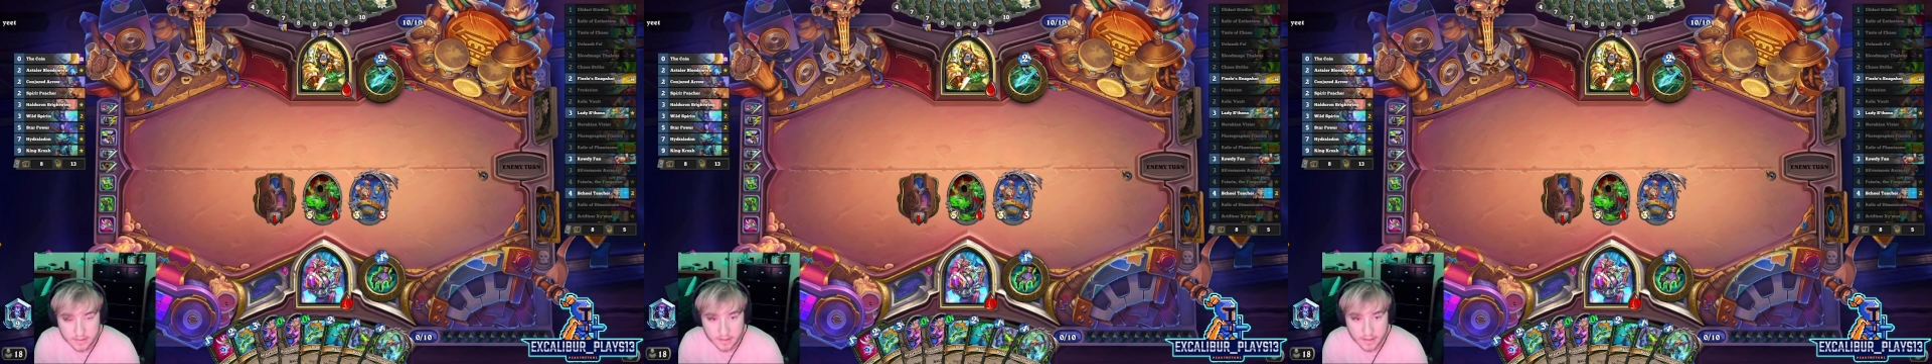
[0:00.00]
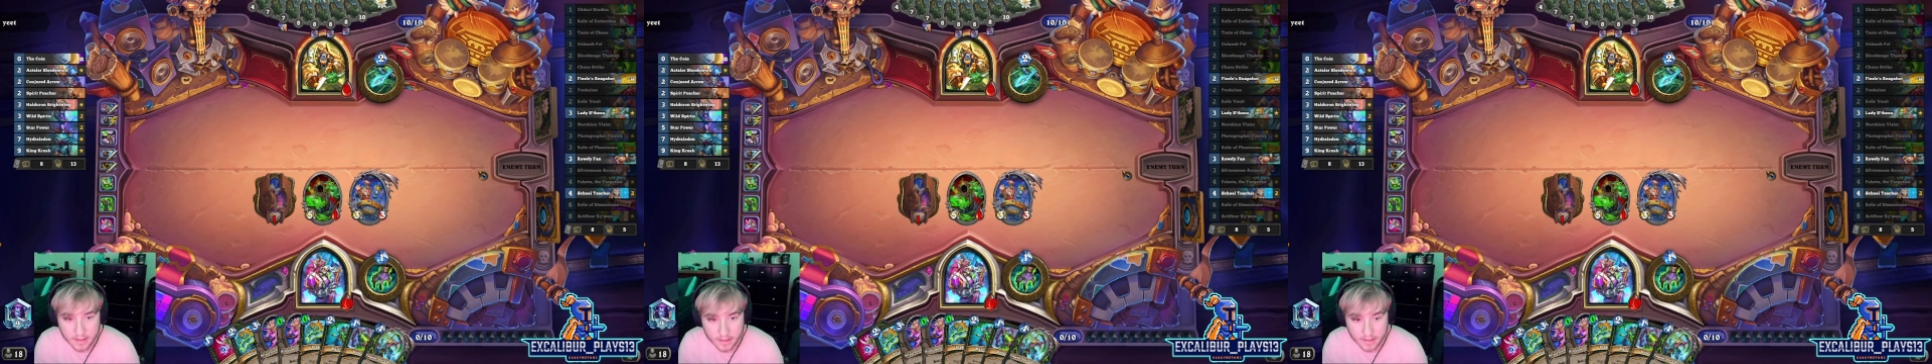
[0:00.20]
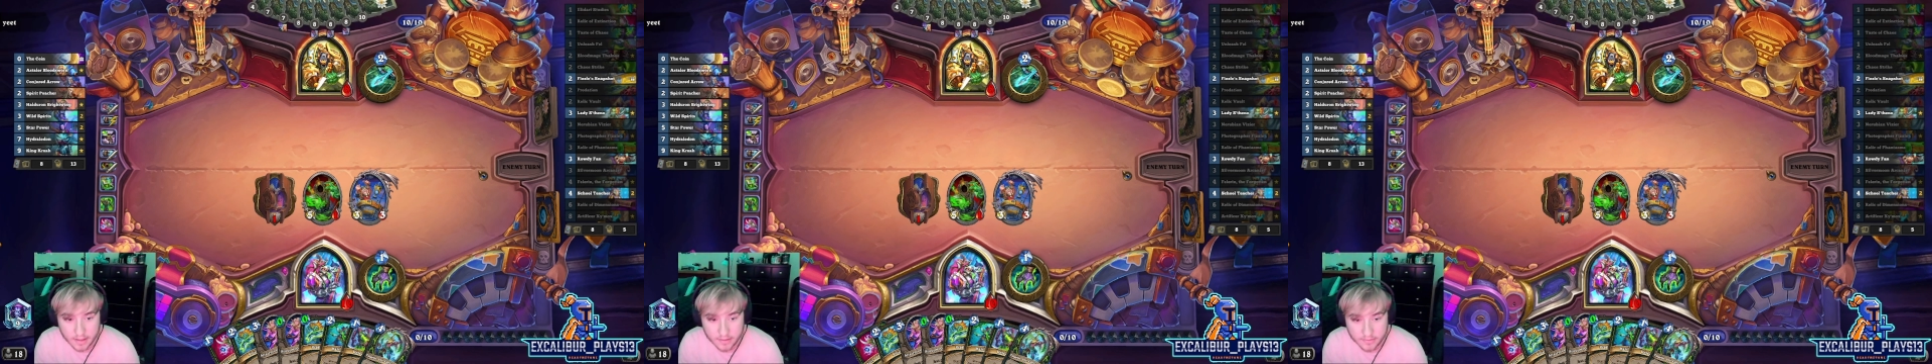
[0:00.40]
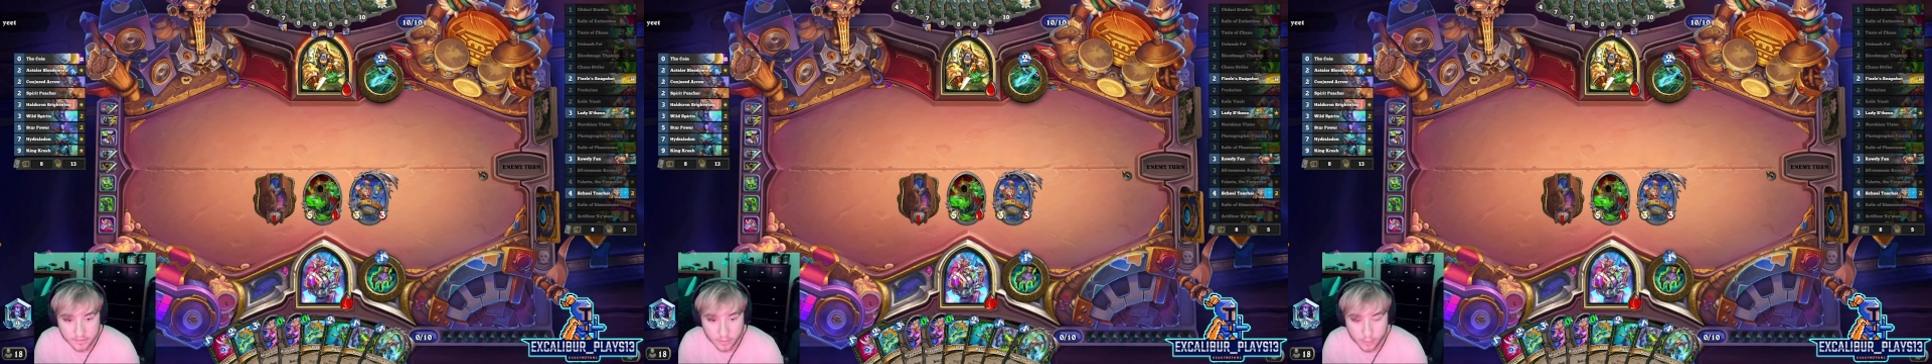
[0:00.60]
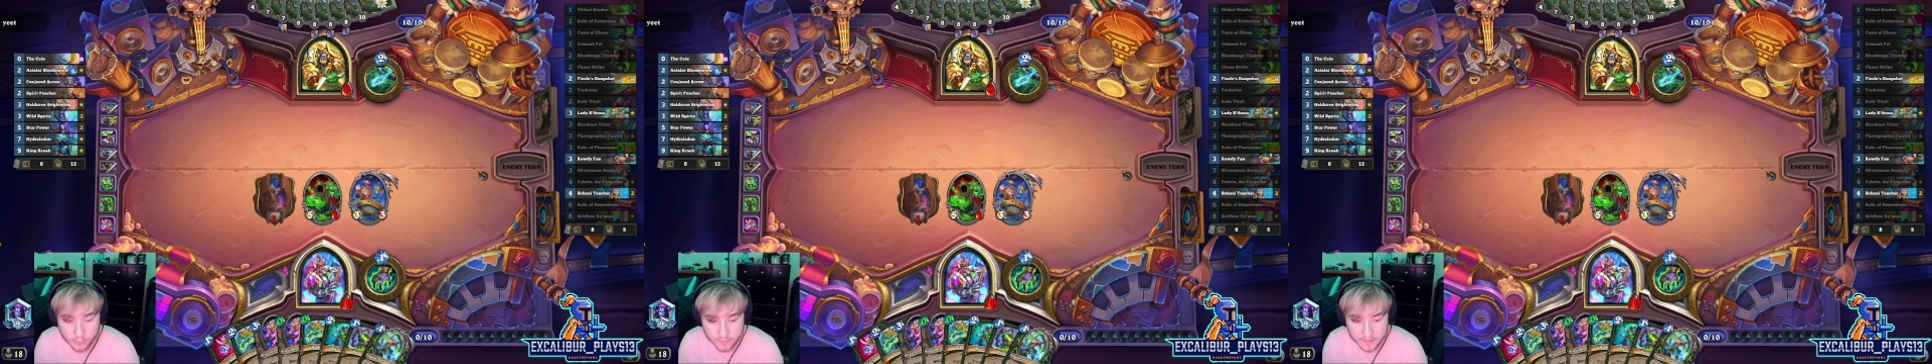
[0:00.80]
So
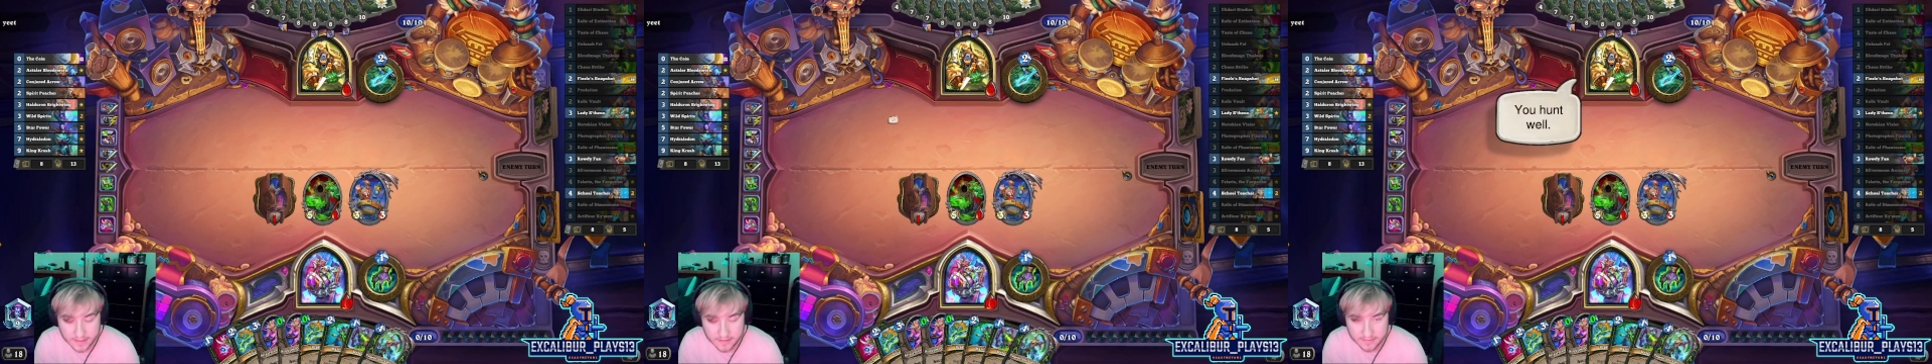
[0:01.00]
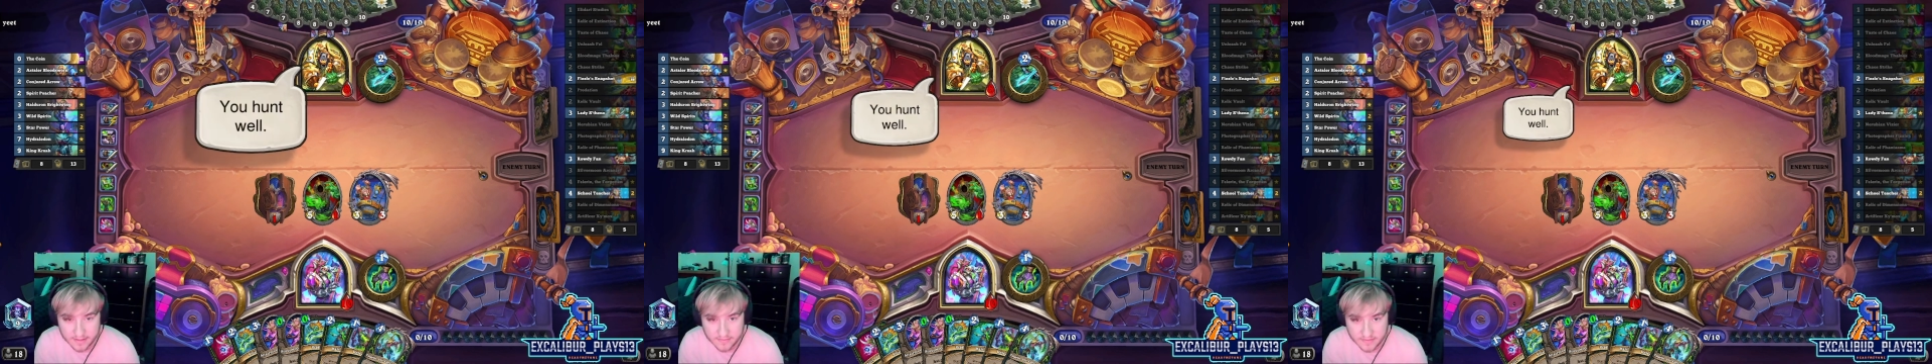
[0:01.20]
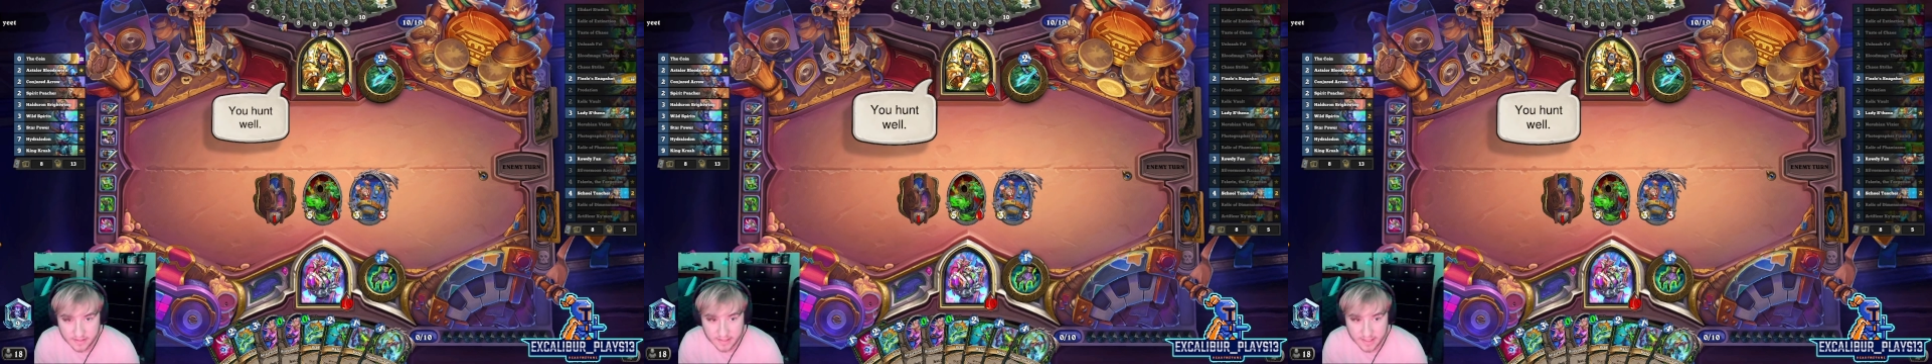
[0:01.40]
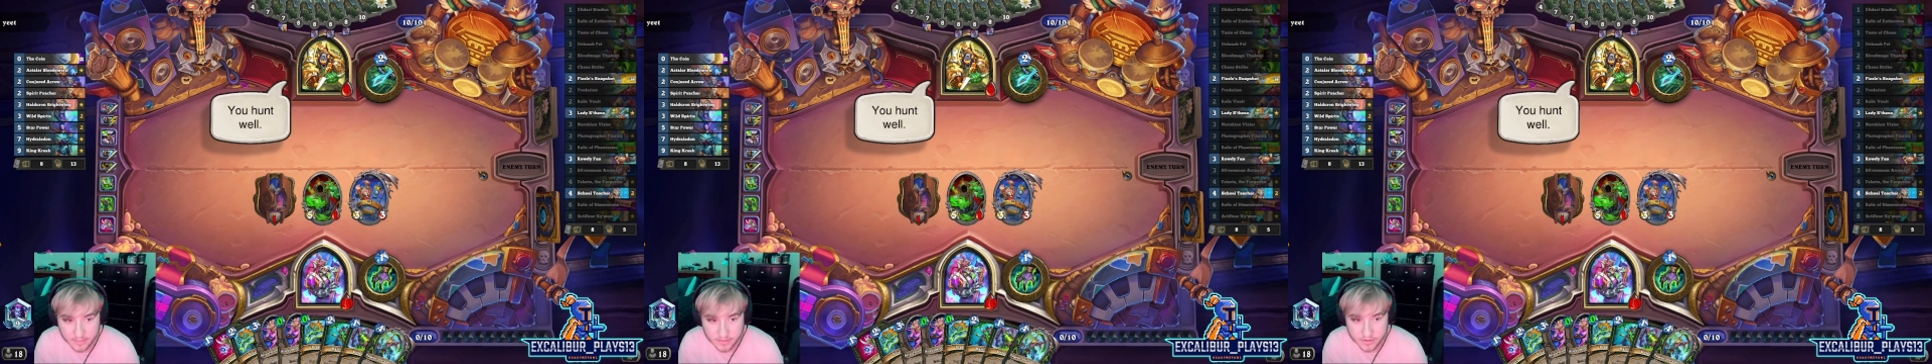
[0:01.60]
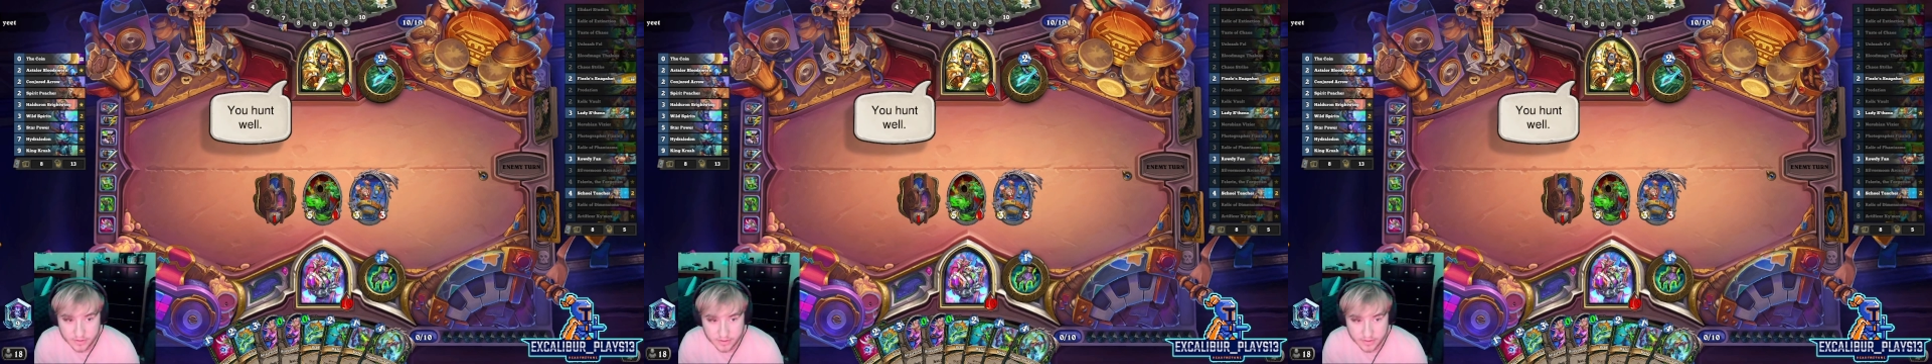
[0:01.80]
hopefully he doesn't have 10
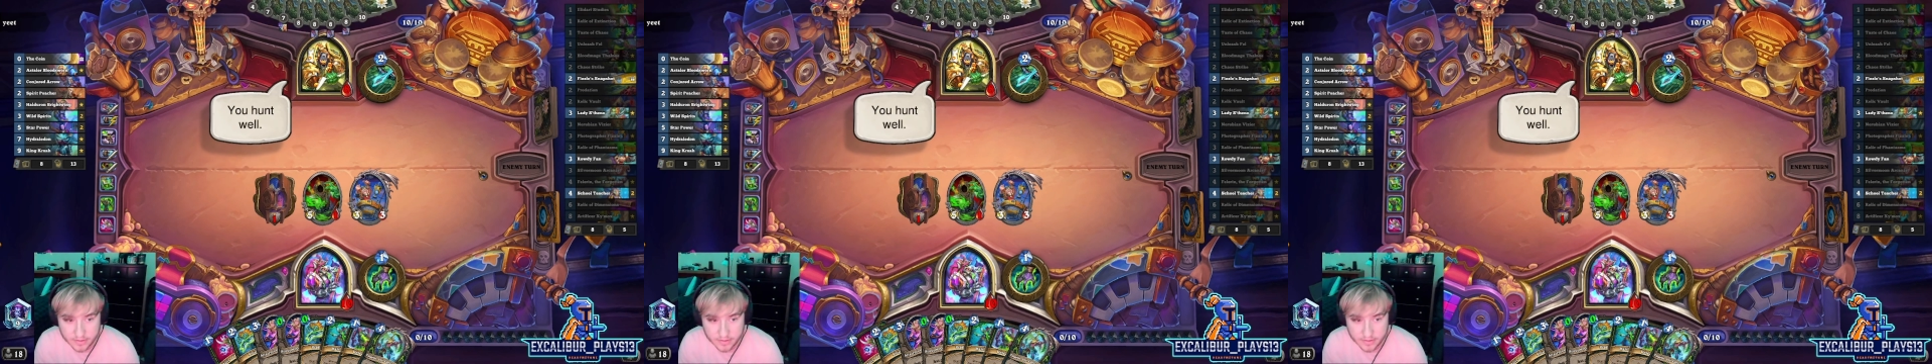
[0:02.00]
damage.